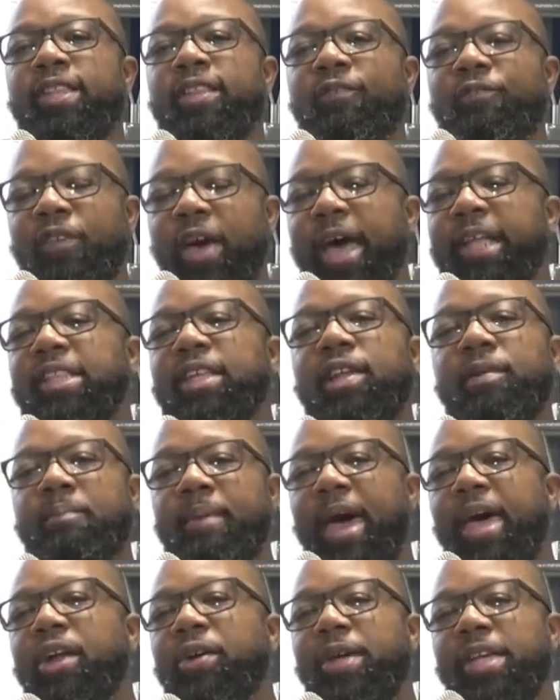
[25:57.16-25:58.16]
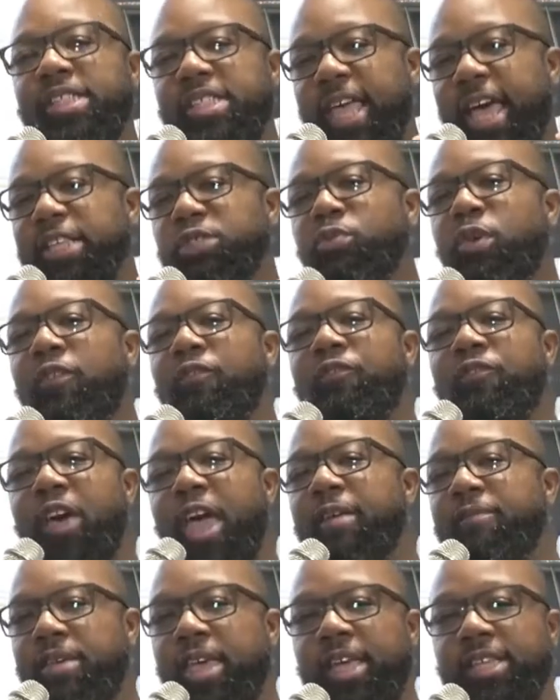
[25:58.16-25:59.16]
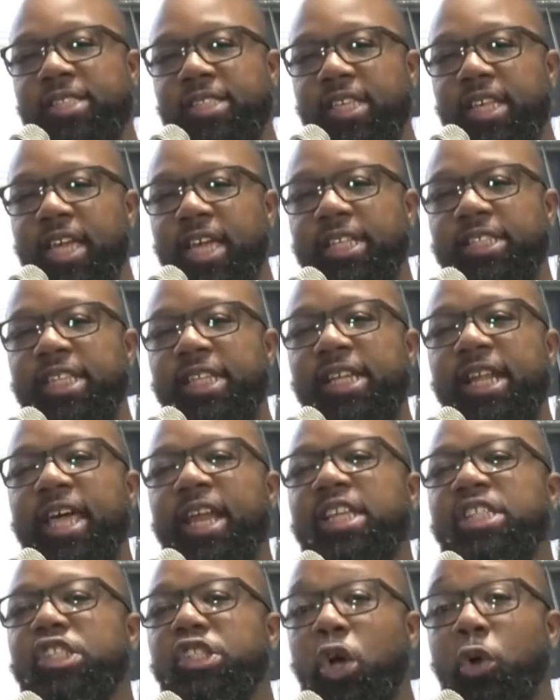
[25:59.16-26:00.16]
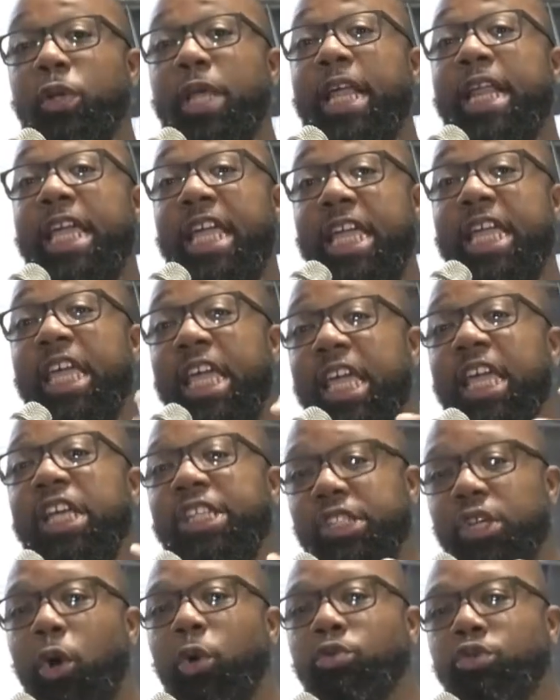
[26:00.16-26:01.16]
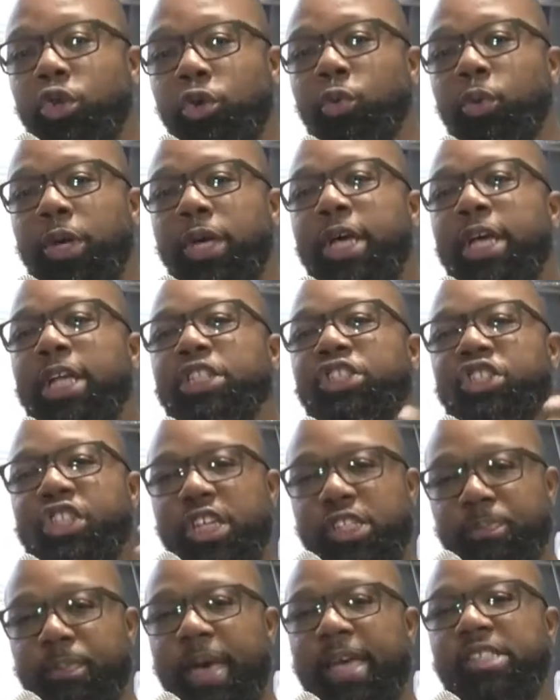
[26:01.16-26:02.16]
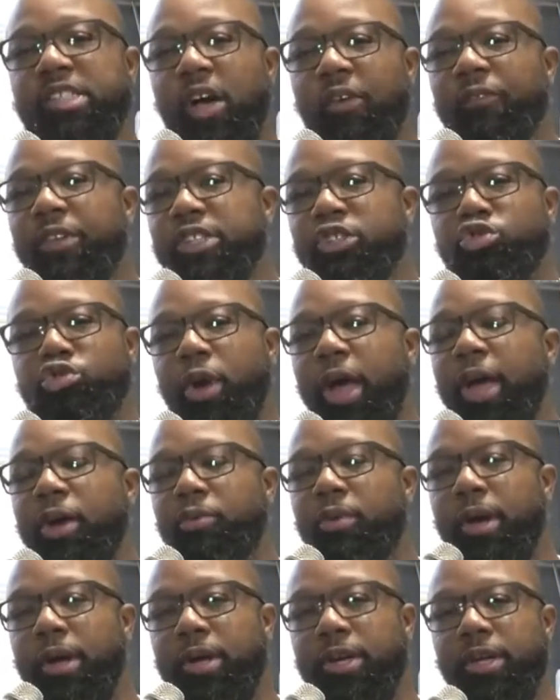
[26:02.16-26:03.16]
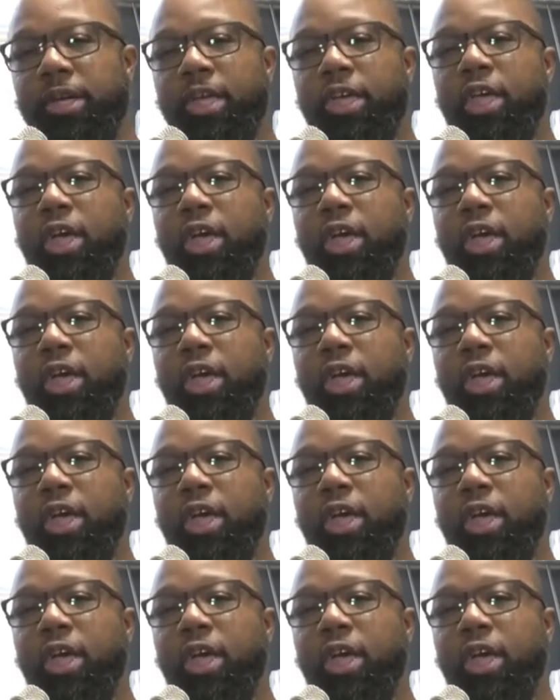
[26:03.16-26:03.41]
The fact of the matter is, that's when faith kicks in to let us know that he is going to do it, just based off his track record.